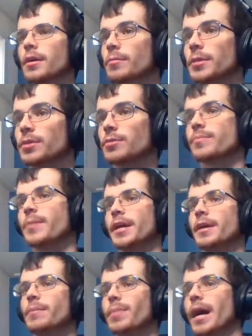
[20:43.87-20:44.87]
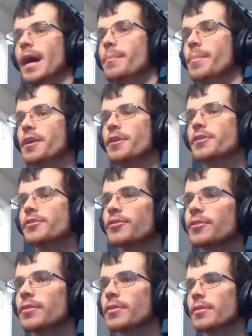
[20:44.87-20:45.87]
This was made by Benders,
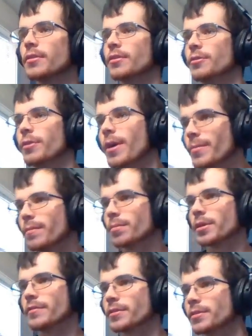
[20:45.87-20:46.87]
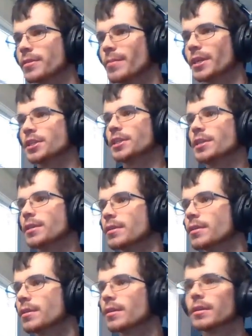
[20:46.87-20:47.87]
who I previously mentioned.
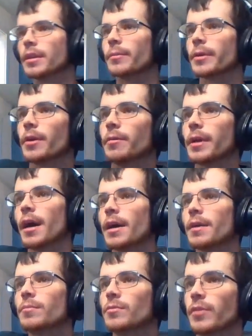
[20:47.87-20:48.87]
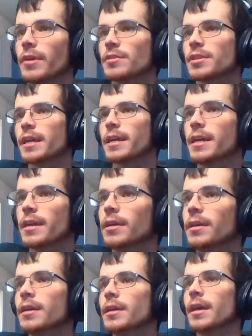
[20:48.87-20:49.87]
There we go, we got him. We have Snick here.
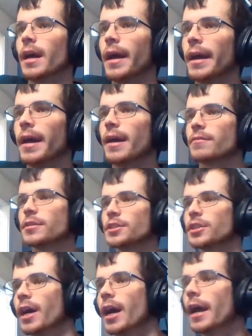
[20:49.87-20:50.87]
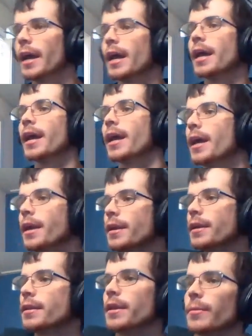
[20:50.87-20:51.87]
I have to try,
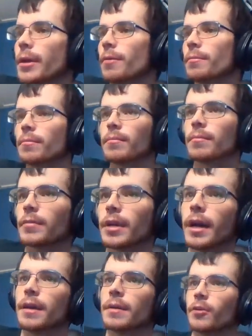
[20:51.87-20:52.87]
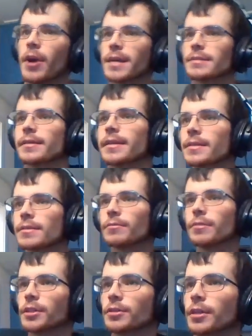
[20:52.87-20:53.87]
there we go. Got him grassless,
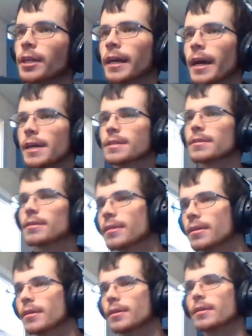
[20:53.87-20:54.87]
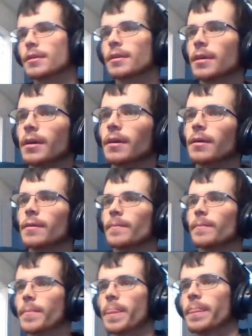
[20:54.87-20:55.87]
which is really nice.
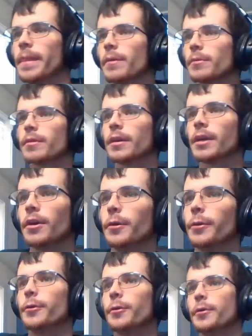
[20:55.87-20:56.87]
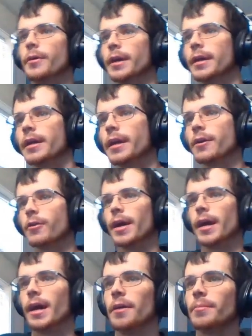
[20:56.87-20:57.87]
Now we're going to go and
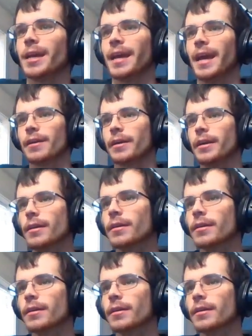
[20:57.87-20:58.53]
grab Karen.